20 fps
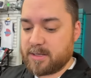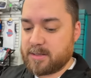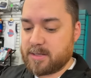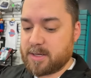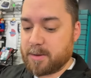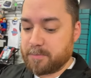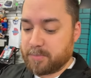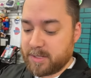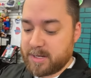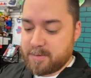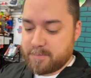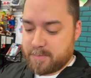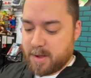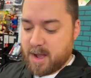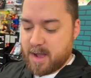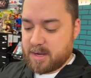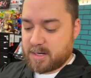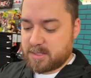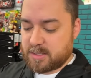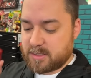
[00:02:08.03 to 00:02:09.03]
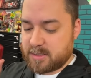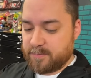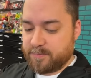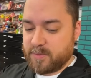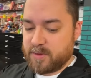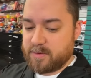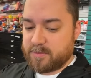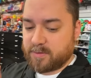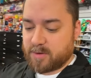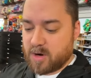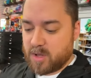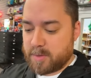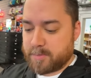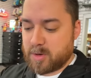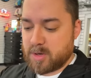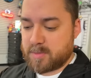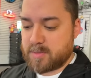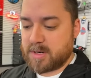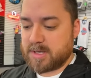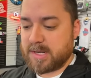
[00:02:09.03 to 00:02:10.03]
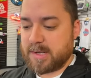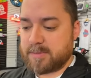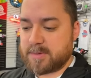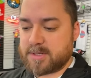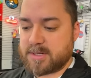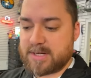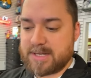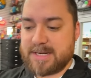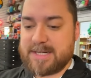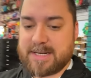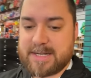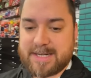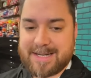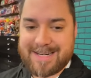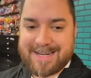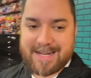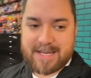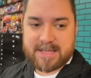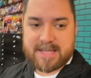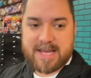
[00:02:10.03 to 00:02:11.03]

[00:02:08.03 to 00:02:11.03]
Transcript: complete in box for all the Pokemon games. So I need to, need to get